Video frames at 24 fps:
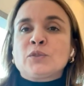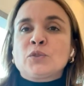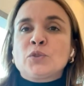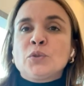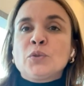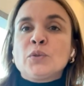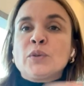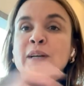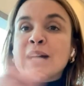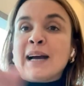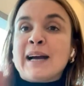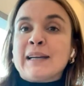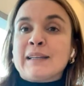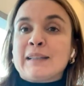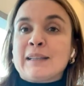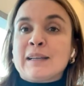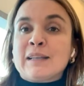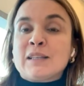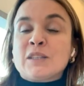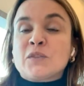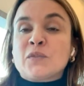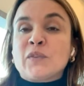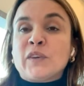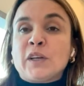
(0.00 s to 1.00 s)
two
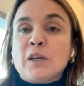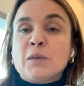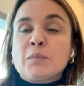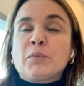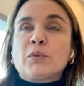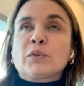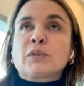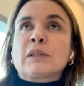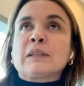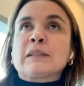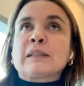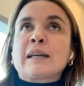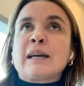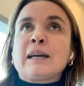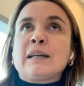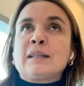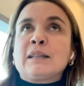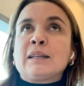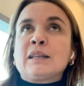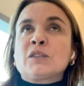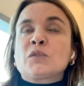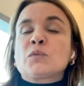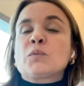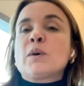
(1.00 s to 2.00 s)
guidelines, very important
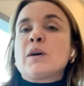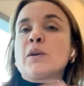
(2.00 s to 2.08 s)
guidelines.